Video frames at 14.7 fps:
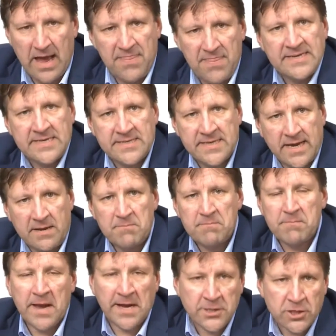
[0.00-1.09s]
And this is a
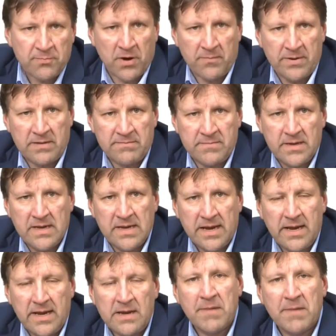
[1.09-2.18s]
major problem
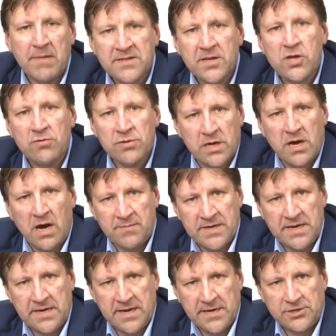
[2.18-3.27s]
in multi-user
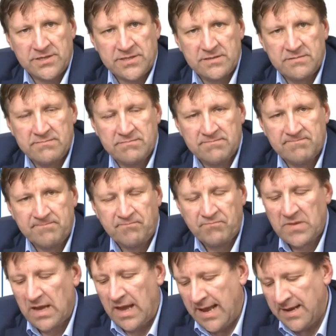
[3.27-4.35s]
communications.
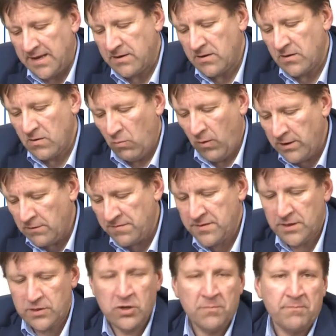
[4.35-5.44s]
And one
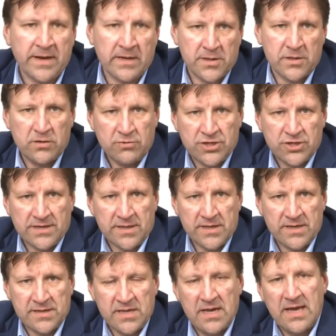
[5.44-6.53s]
of the typical solutions
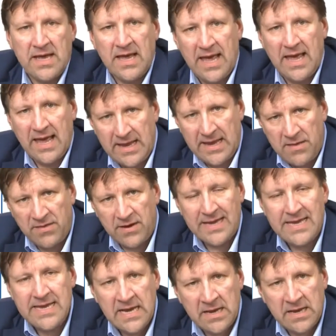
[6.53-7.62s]
is
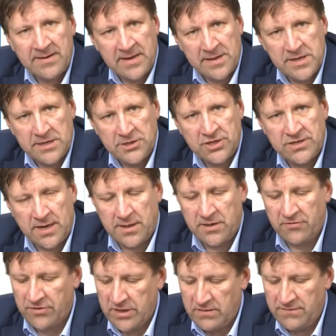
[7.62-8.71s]
either equalization at
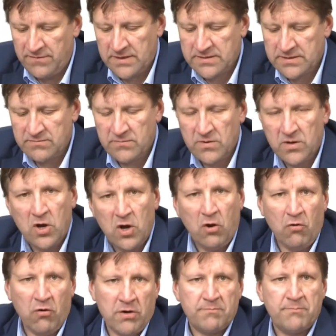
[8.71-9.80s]
the receivers
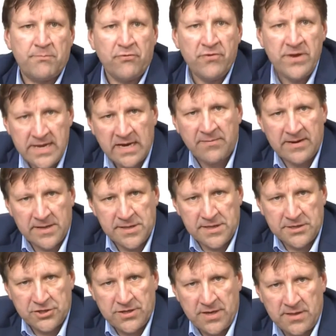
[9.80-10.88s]
or
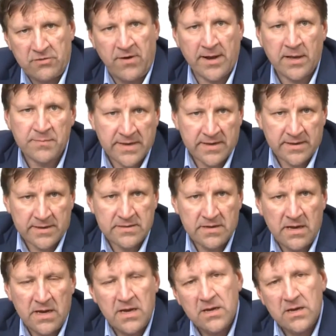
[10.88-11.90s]
pre-equalization at the transmitters,